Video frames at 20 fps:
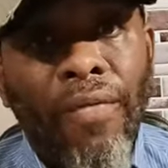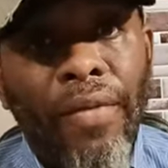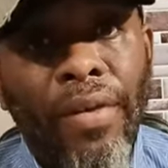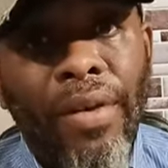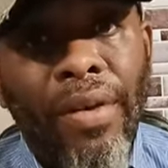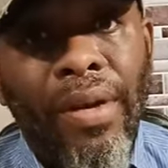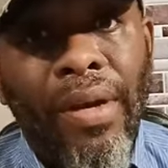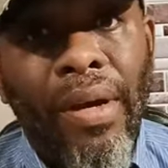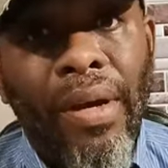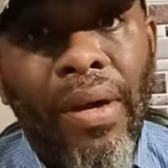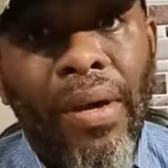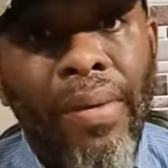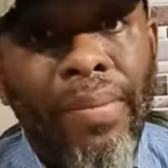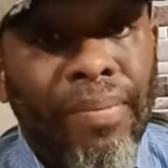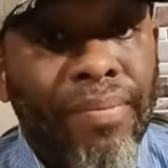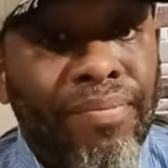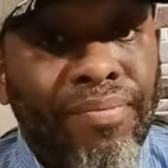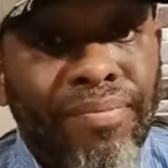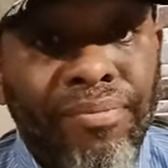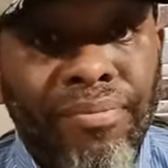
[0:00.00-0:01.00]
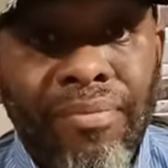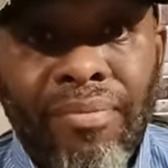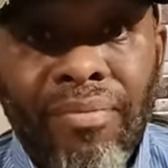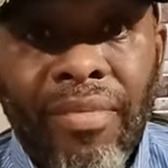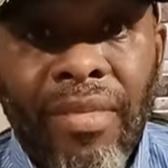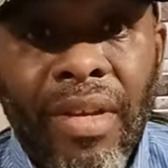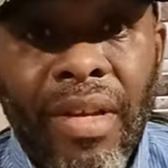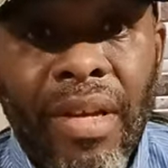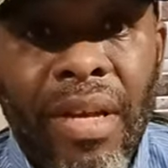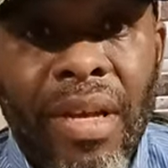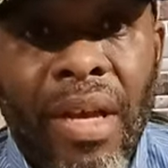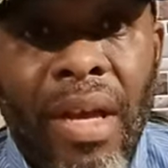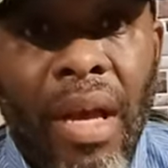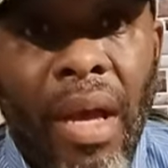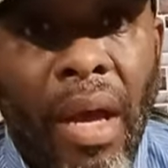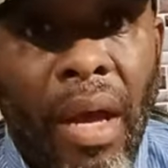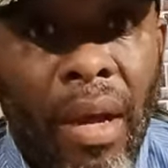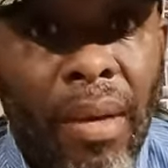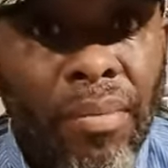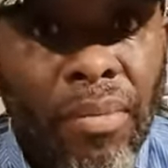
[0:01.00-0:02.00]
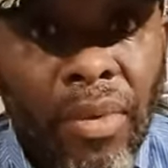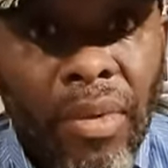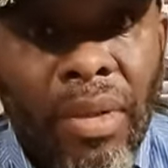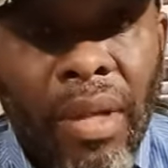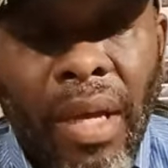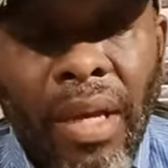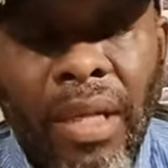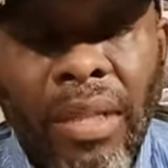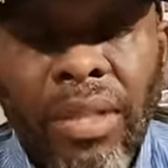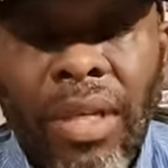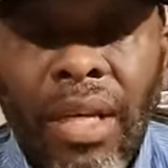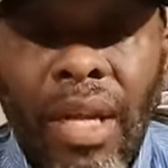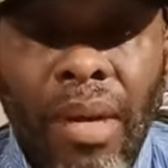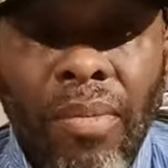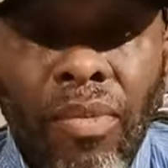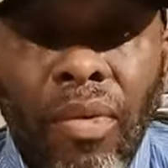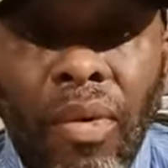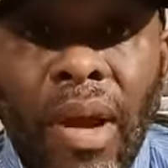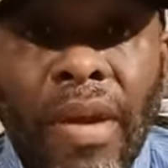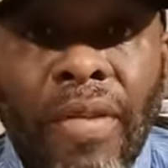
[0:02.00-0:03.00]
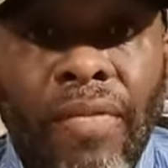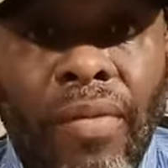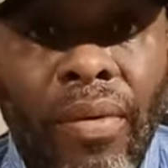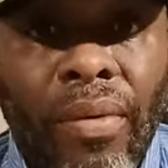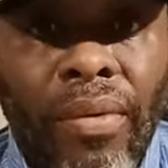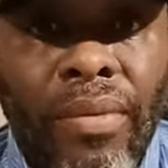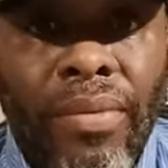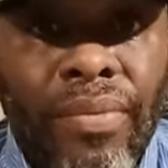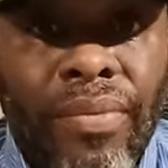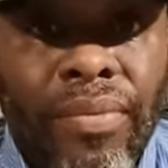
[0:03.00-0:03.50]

And, I'm, like I said, I'm grateful